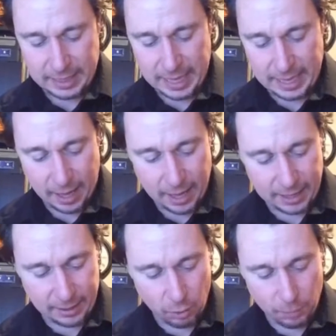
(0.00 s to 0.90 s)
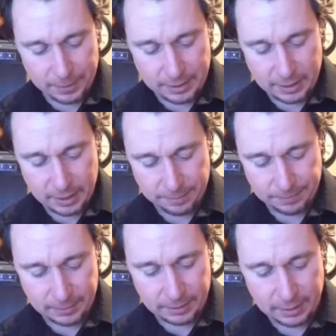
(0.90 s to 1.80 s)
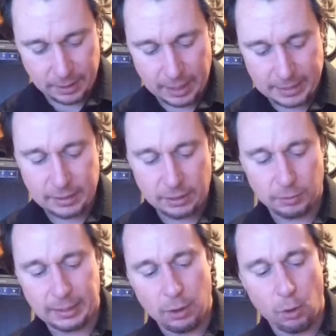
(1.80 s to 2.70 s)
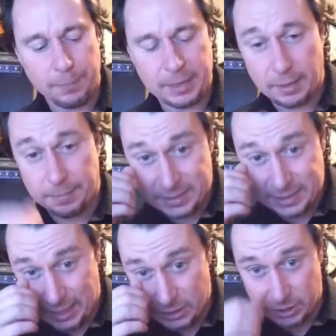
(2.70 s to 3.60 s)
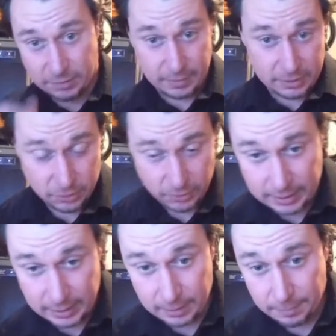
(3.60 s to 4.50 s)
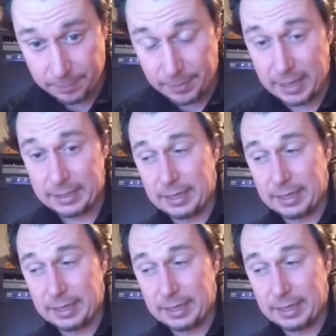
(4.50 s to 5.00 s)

I didn't only open up a section of my training, but